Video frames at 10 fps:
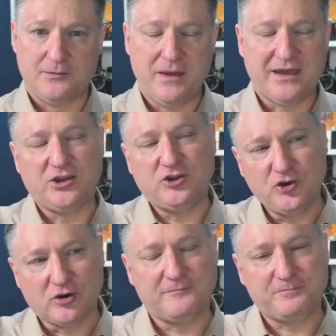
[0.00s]
making
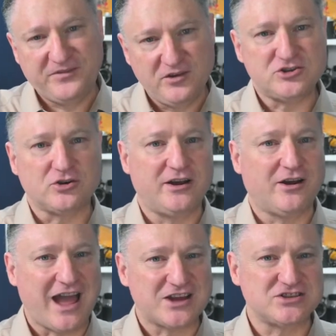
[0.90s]
your future
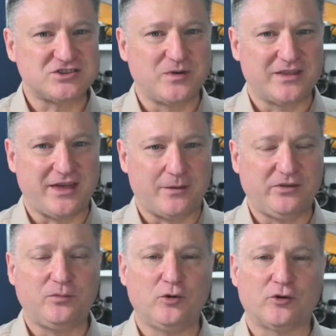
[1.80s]
interactions with them
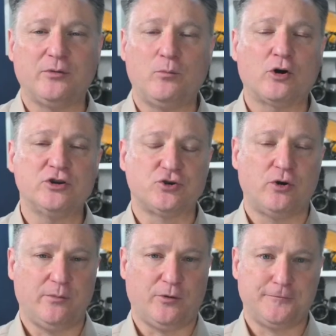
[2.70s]
smoother and more
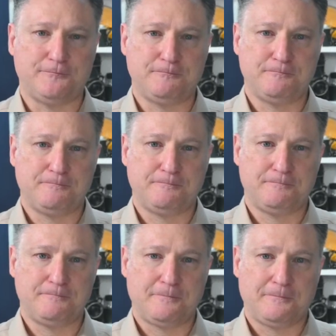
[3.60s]
enjoyable.
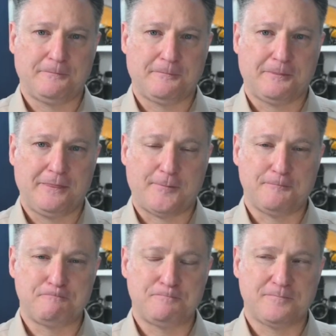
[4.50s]
Now,
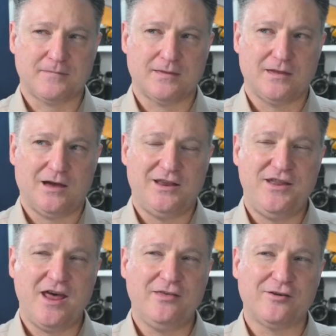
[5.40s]

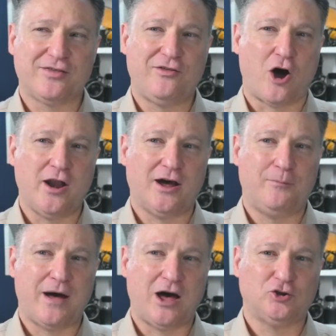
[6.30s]
another thought
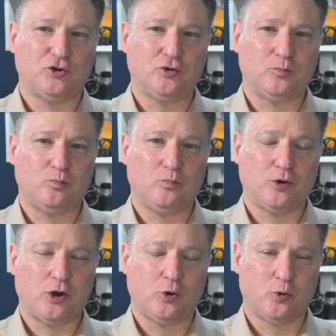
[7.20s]
about
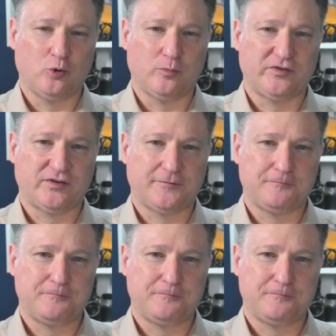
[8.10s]
groups.